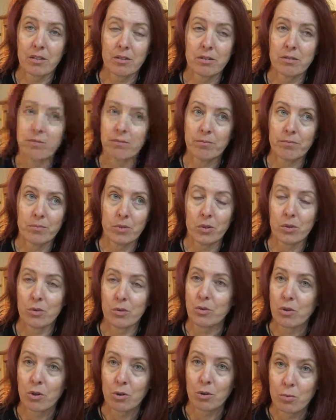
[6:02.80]
it at
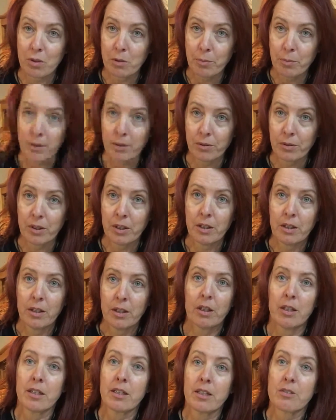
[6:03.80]
Lowe's, Home Depot.
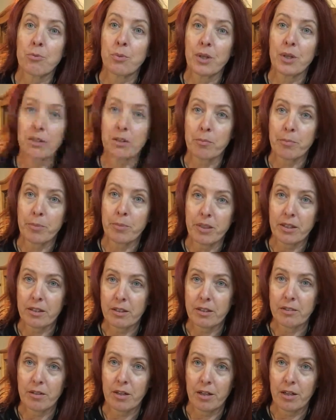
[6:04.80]
Okay, so we got the
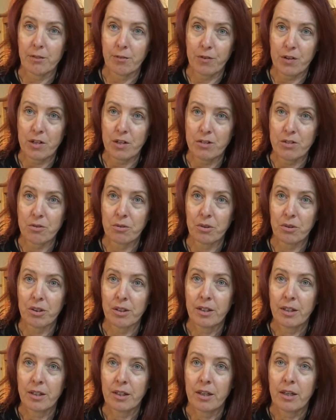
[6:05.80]
bucket at a feed store.
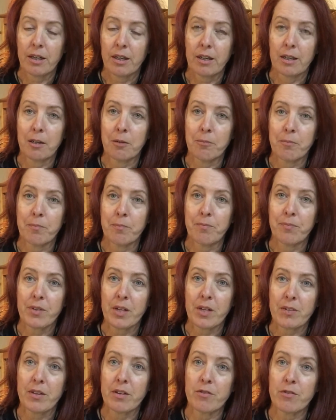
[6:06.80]
And
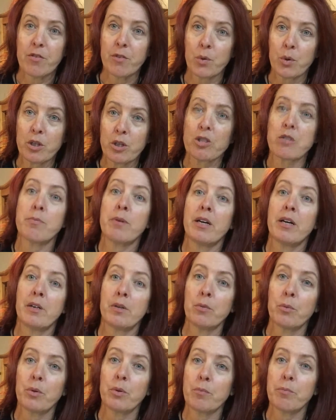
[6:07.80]
then if you have questions about
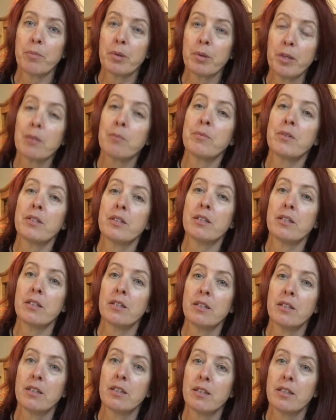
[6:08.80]
how we plumbed
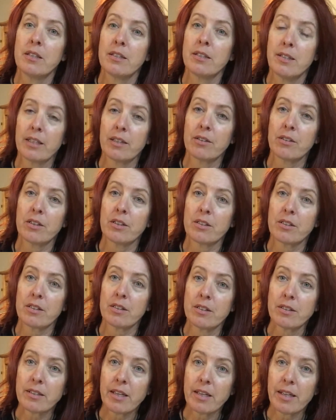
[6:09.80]
it down into
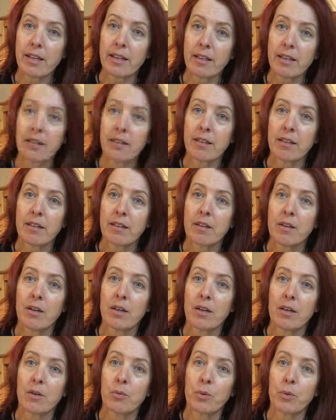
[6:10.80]
the tank,
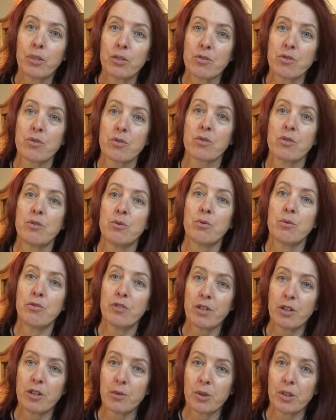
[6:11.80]
we can certainly do a
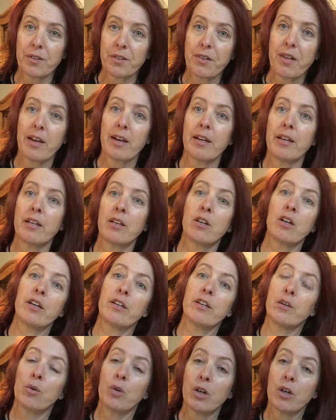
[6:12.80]
video on that and
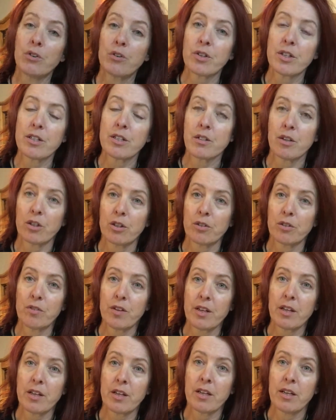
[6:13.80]
kind of go underneath the
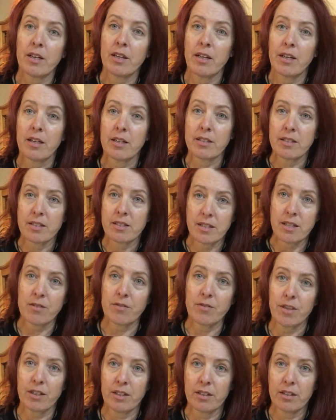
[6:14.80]
RV, and
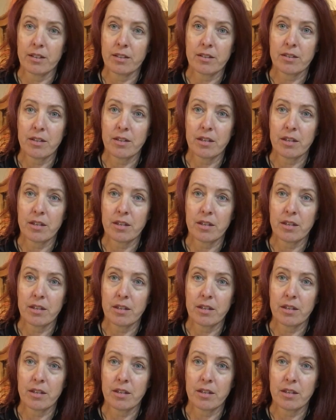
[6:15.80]
Steve can